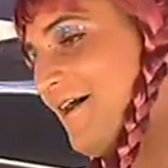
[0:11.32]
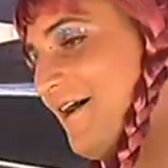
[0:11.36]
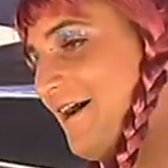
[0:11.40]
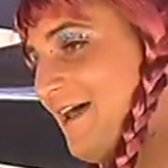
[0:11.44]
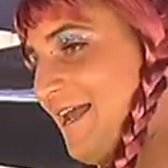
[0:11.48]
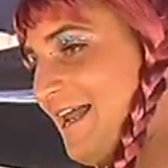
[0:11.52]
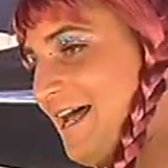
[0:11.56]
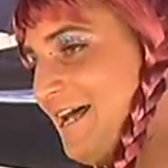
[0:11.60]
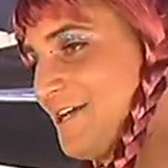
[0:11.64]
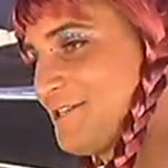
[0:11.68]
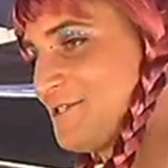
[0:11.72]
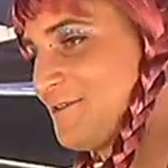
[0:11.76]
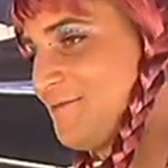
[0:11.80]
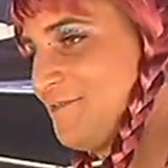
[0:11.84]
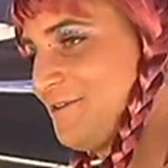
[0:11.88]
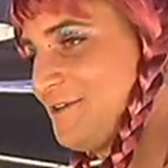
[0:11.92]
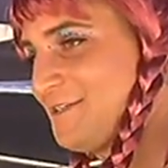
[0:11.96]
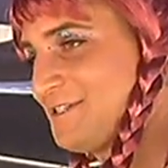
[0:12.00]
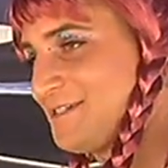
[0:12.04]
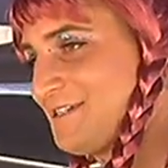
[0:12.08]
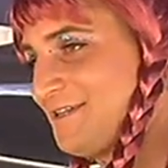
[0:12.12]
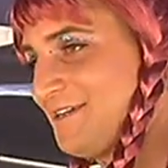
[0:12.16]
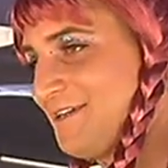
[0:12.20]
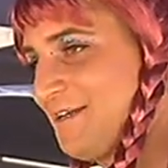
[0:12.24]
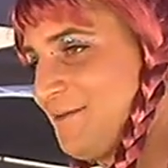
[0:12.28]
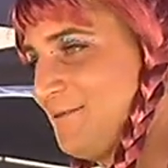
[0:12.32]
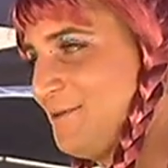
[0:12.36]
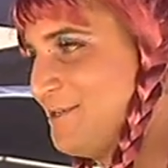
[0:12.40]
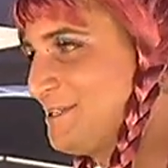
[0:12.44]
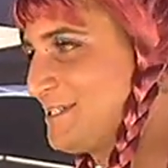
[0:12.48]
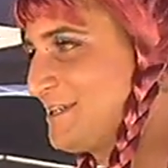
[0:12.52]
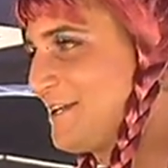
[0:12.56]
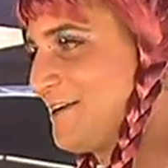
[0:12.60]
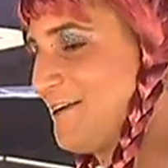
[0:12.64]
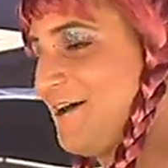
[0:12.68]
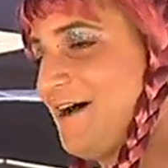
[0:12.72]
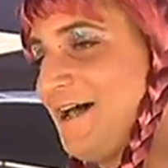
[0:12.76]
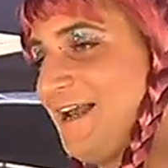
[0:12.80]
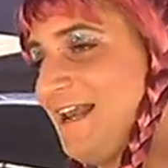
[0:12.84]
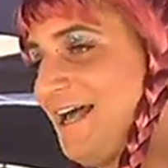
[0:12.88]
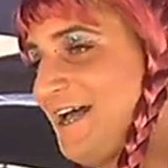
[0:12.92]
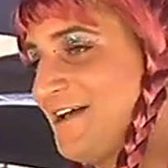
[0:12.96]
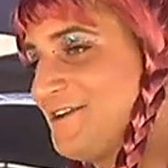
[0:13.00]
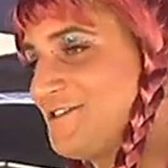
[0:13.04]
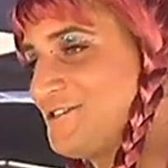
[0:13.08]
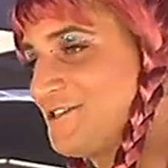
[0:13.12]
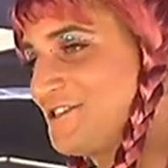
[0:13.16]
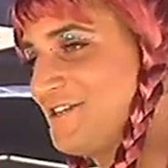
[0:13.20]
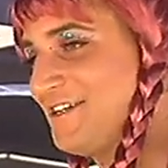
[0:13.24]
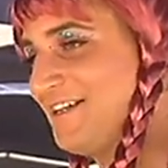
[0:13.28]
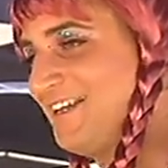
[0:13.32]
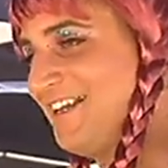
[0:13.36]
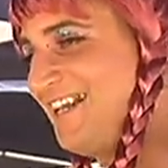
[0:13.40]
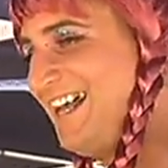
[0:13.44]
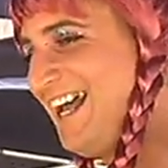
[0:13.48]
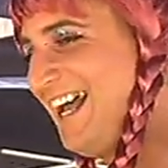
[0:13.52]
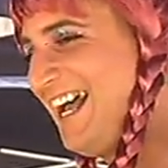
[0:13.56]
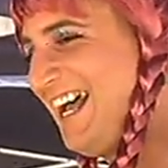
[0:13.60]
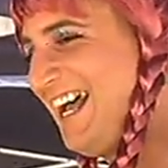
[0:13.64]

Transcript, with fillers: eyelash, I've lost them. I'm losing an eyelash. It's a